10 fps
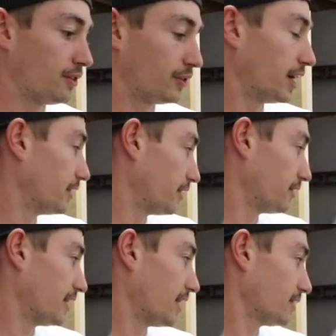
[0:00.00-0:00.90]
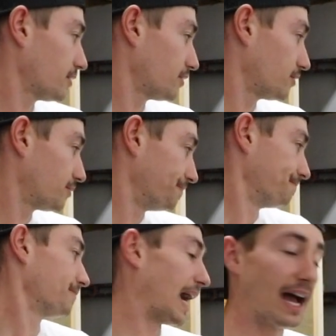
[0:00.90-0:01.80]
right there in that
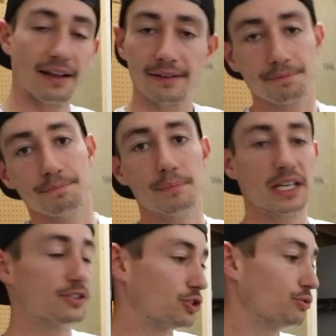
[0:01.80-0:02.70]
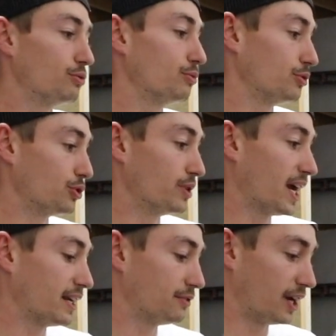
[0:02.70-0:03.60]
mid two
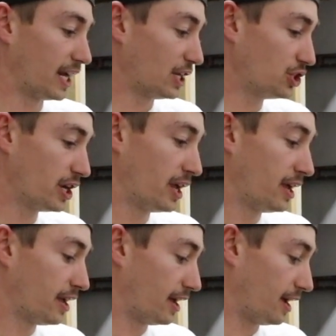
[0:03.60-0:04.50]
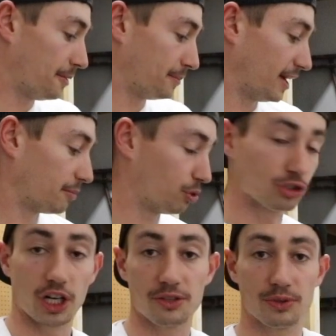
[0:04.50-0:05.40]
ninety range um, out of
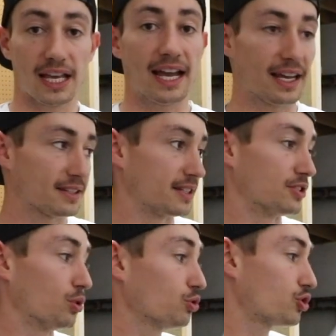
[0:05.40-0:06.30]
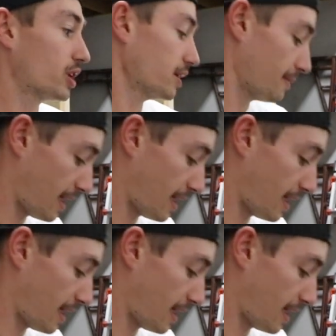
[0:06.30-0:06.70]
both shots with the Axius Ultra.